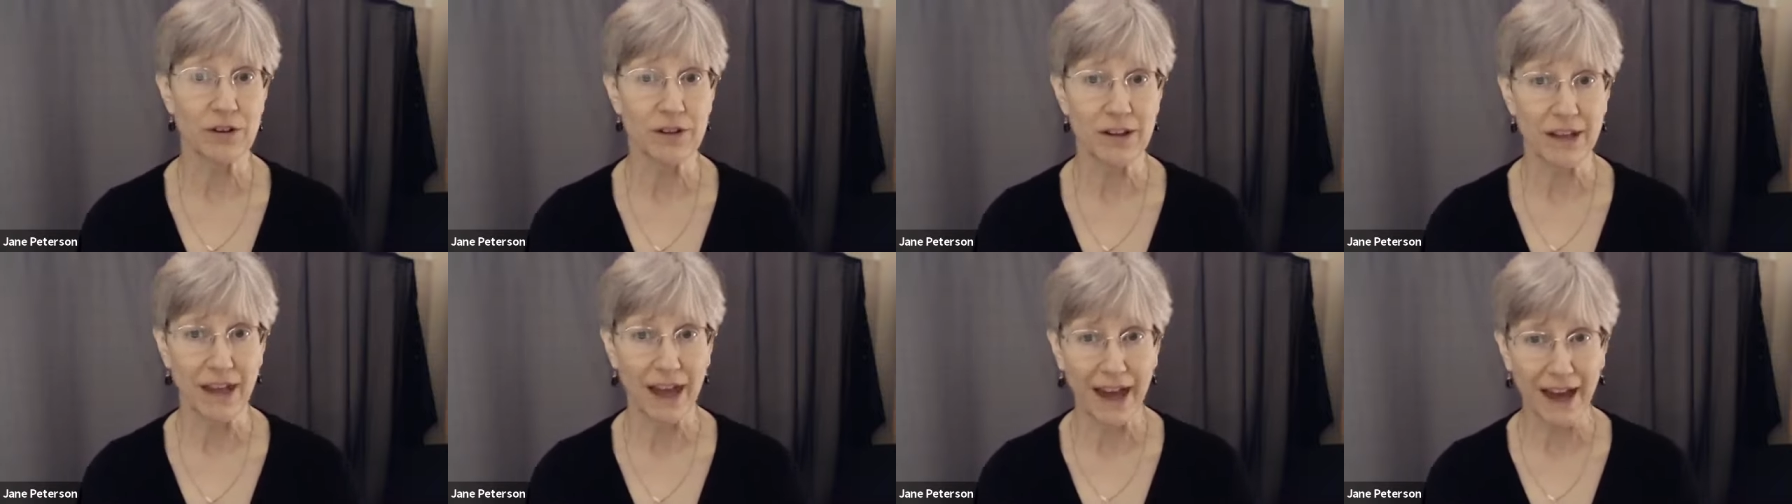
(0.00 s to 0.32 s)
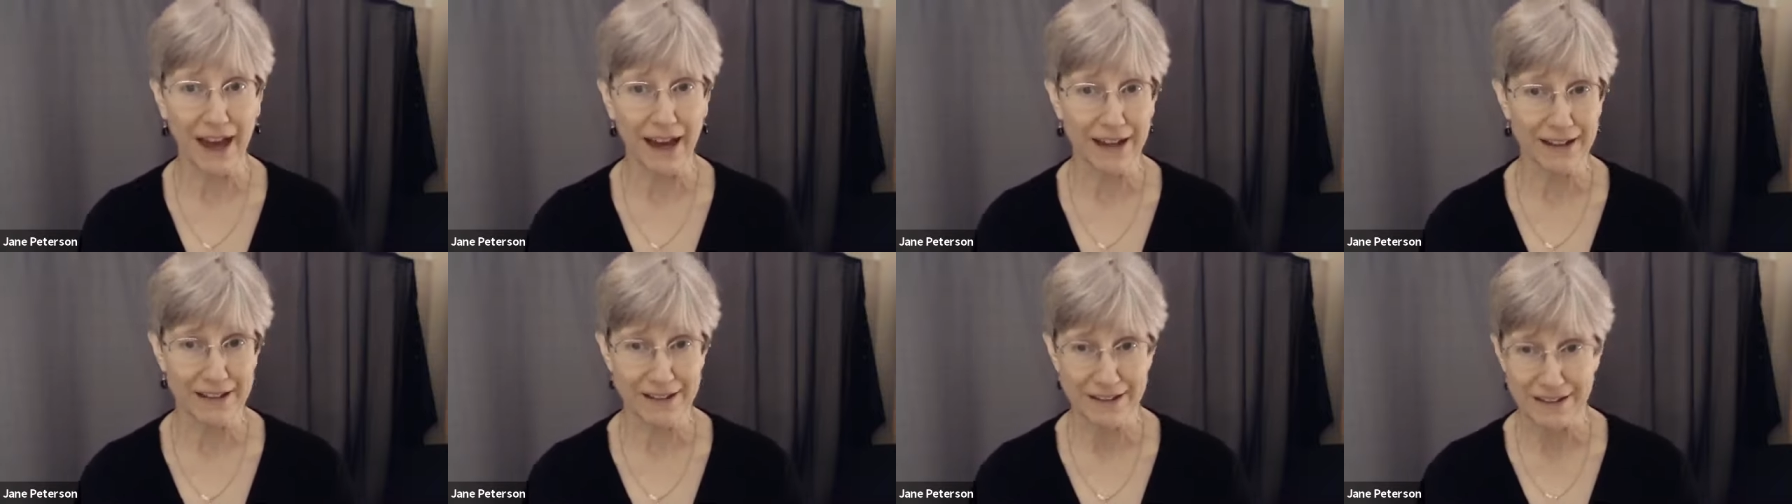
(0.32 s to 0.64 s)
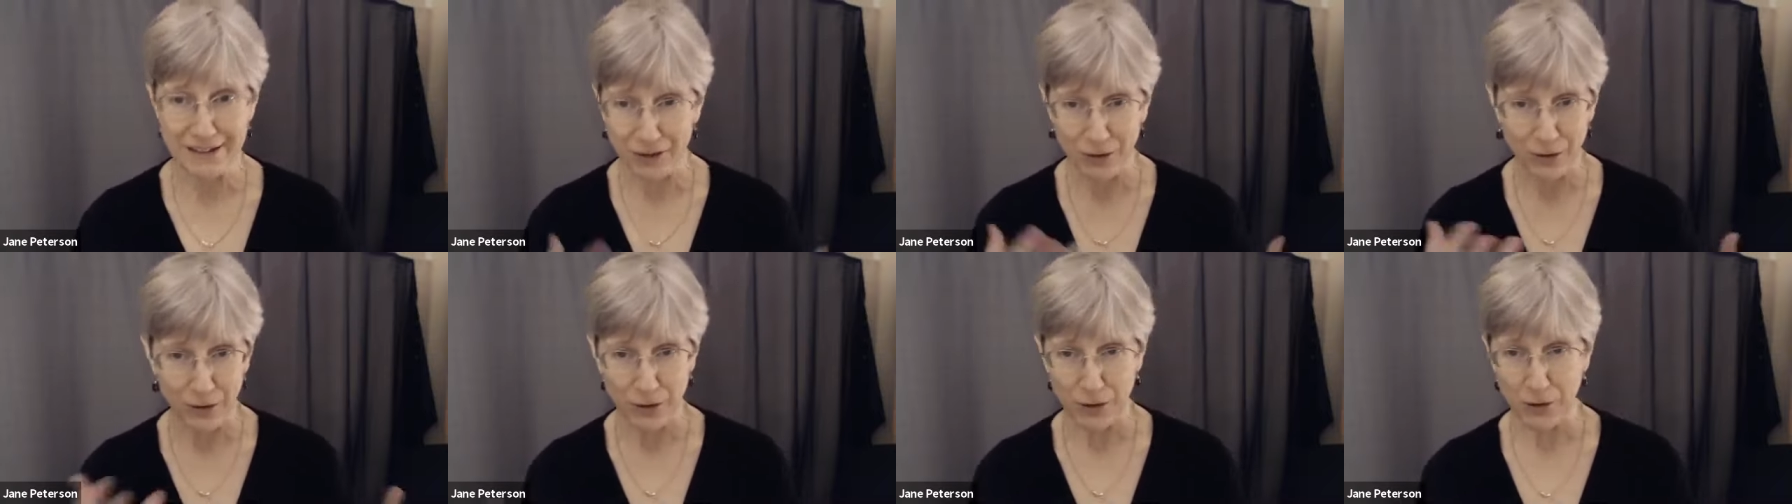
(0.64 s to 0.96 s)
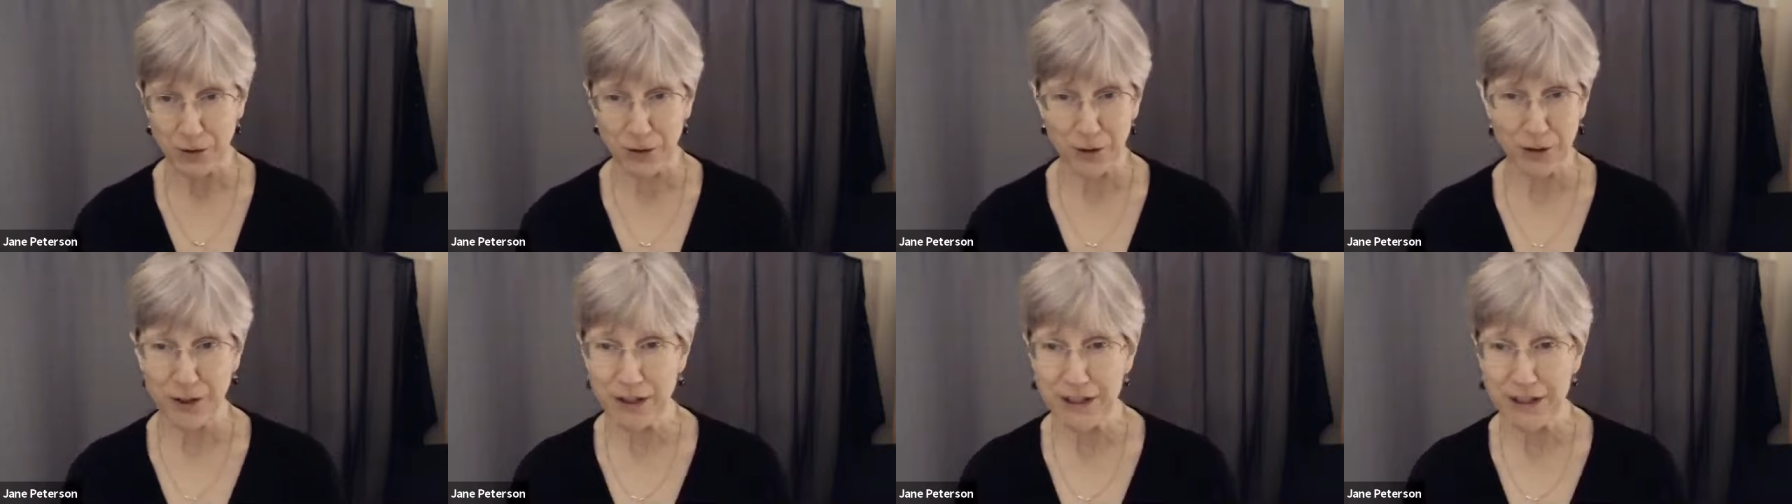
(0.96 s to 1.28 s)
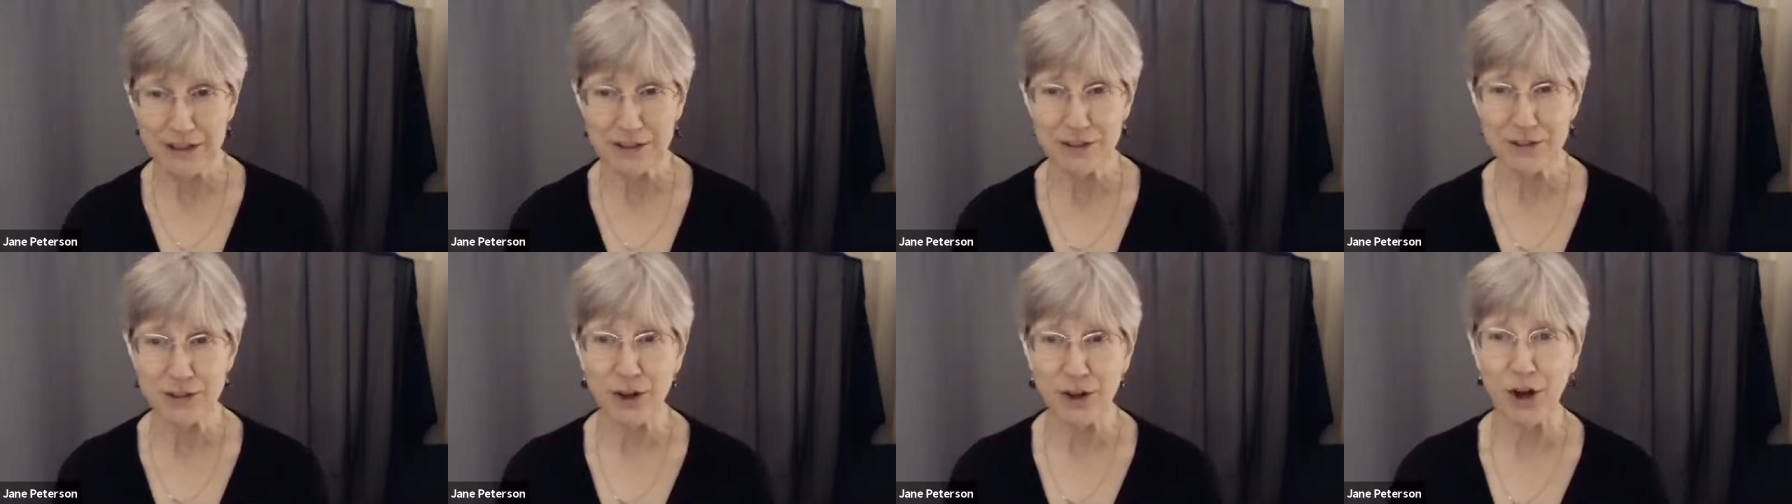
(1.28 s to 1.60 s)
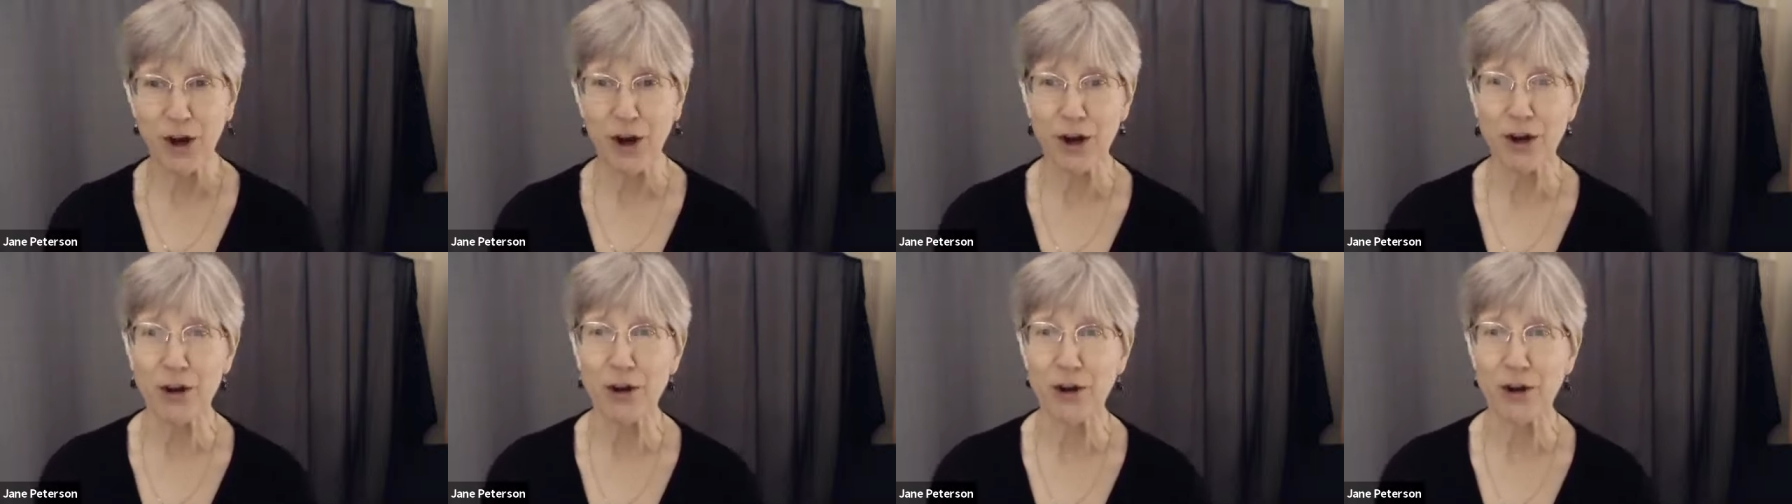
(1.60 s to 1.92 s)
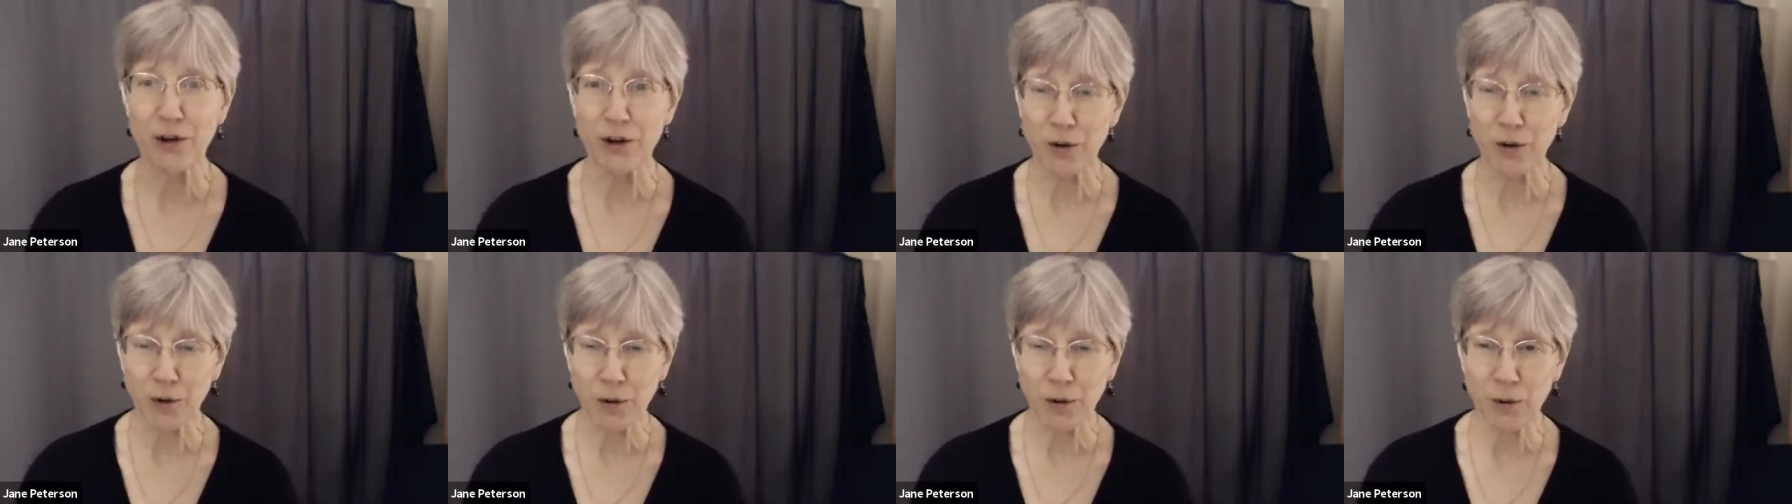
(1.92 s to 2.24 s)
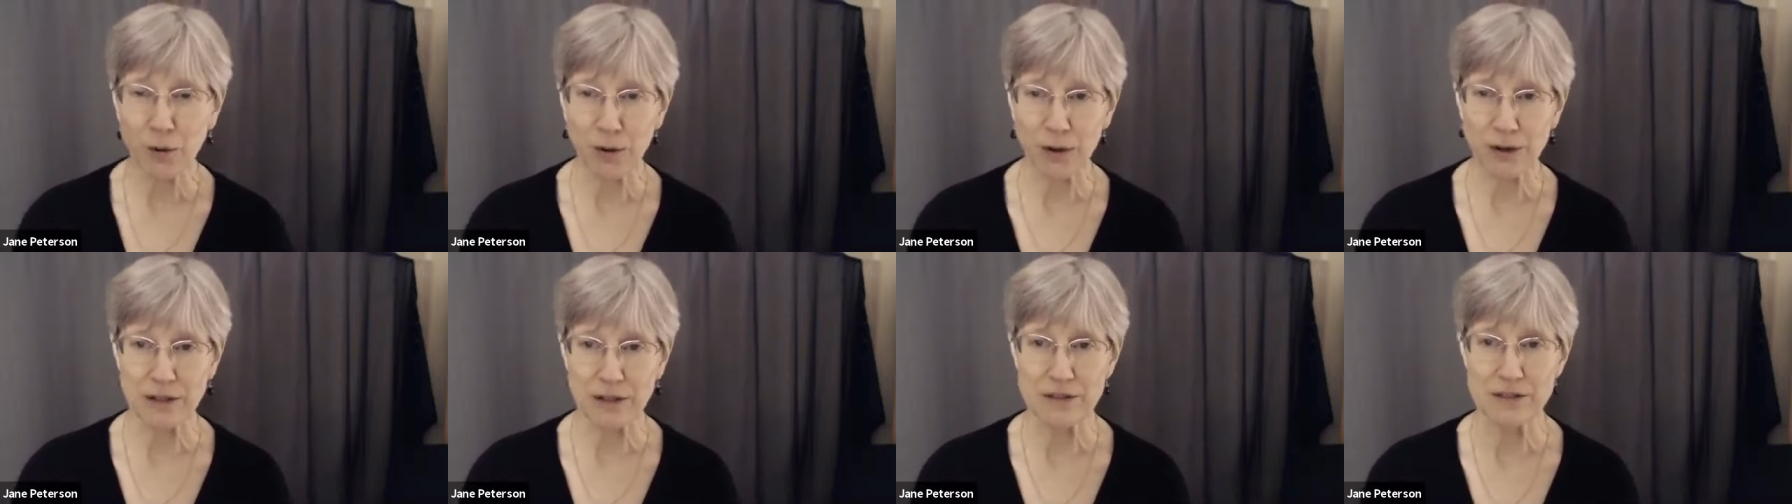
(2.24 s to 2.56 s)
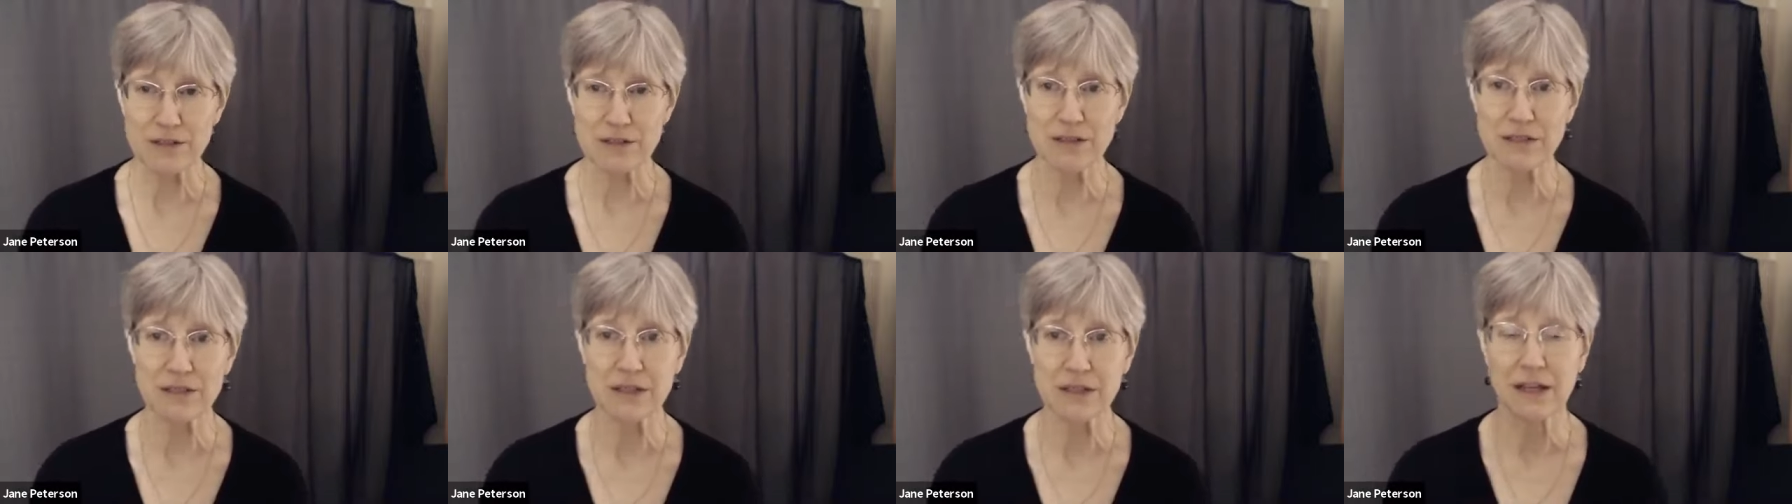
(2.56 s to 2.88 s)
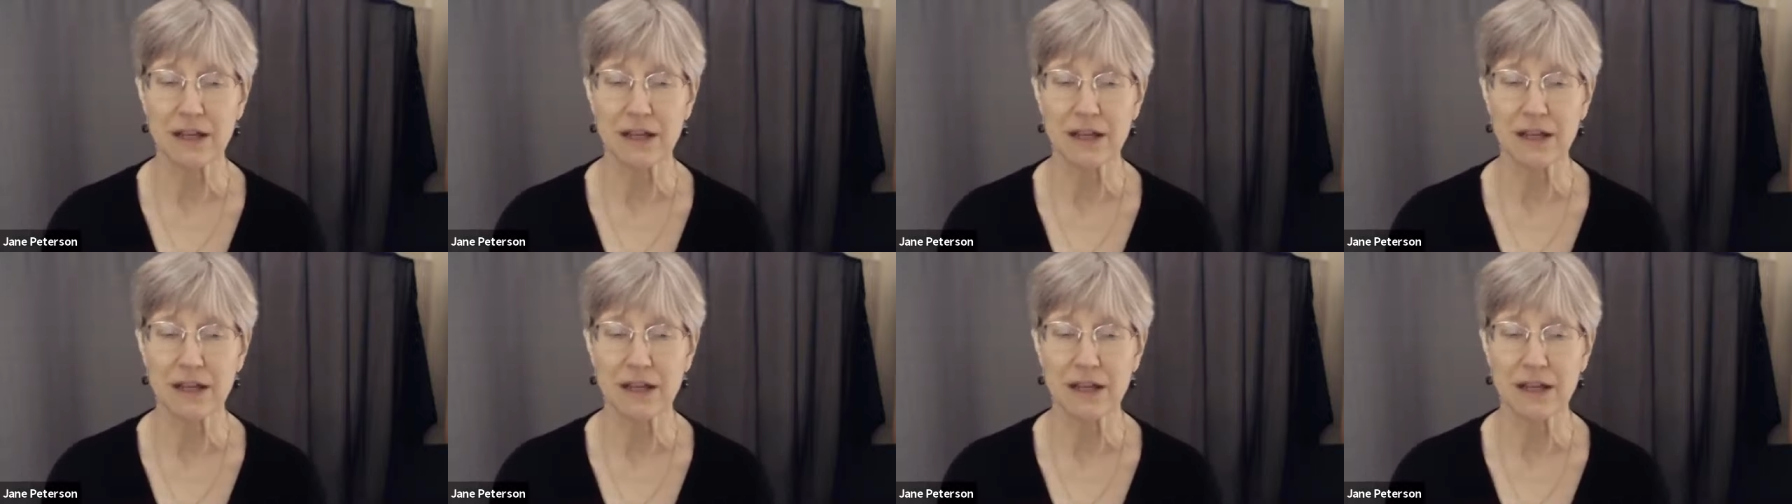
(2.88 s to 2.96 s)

cat or your dog or your horse,